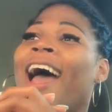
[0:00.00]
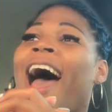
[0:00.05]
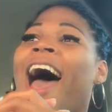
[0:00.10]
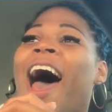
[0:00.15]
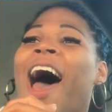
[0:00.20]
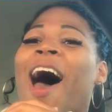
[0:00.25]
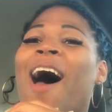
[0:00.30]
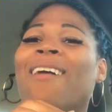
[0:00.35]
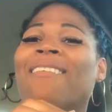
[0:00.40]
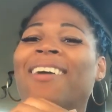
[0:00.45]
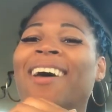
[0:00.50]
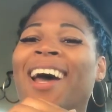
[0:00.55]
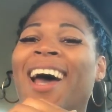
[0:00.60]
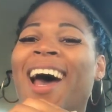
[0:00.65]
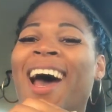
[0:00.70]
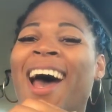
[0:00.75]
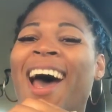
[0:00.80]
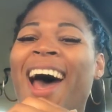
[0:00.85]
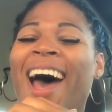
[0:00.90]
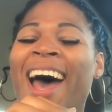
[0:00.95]

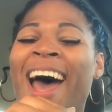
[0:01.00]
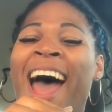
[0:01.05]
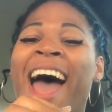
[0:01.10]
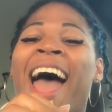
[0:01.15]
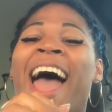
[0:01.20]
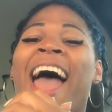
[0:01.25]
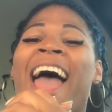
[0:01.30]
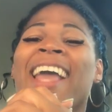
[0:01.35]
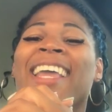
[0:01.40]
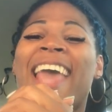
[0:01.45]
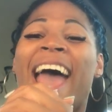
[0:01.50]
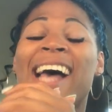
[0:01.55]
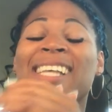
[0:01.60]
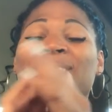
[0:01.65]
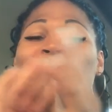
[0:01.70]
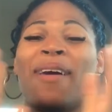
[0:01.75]
Um, yes,